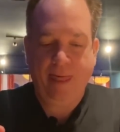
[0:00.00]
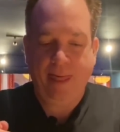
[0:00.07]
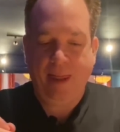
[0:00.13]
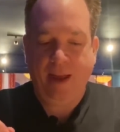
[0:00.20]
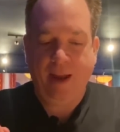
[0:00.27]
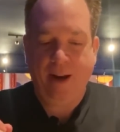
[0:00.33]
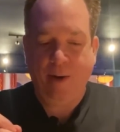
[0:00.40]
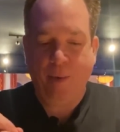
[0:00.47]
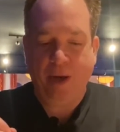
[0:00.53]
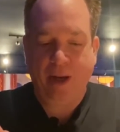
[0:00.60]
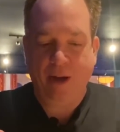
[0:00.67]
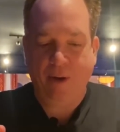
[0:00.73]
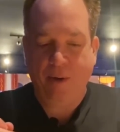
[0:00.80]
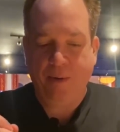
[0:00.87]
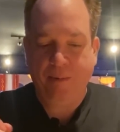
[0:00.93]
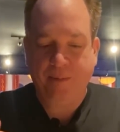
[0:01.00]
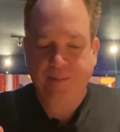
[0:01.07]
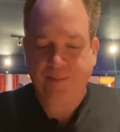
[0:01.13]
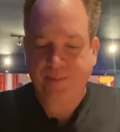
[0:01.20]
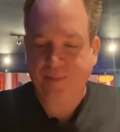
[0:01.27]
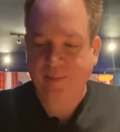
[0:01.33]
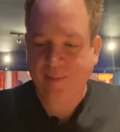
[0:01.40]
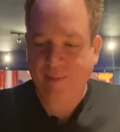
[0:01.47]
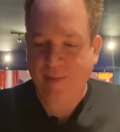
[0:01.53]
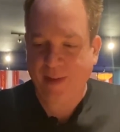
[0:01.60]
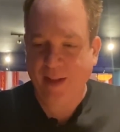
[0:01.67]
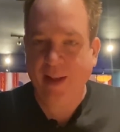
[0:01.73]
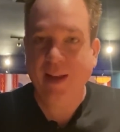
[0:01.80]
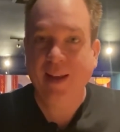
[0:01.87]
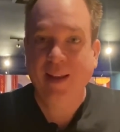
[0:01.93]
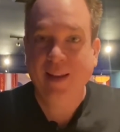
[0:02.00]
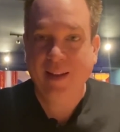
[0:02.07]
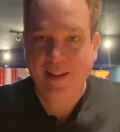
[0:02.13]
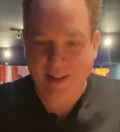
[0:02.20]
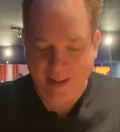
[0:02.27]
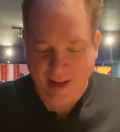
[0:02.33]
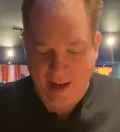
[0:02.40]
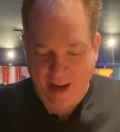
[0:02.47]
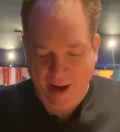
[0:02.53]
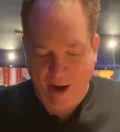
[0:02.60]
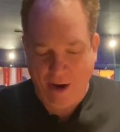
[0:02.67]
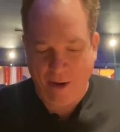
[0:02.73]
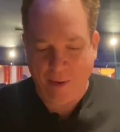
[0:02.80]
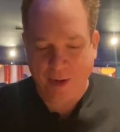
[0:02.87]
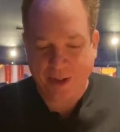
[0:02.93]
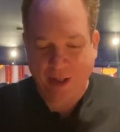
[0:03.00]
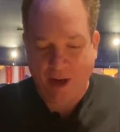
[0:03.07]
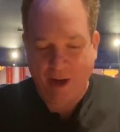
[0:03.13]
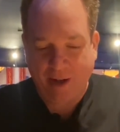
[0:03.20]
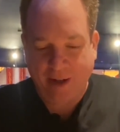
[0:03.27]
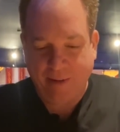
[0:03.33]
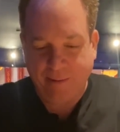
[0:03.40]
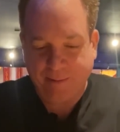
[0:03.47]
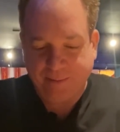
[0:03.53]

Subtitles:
There we go. Now we're talking.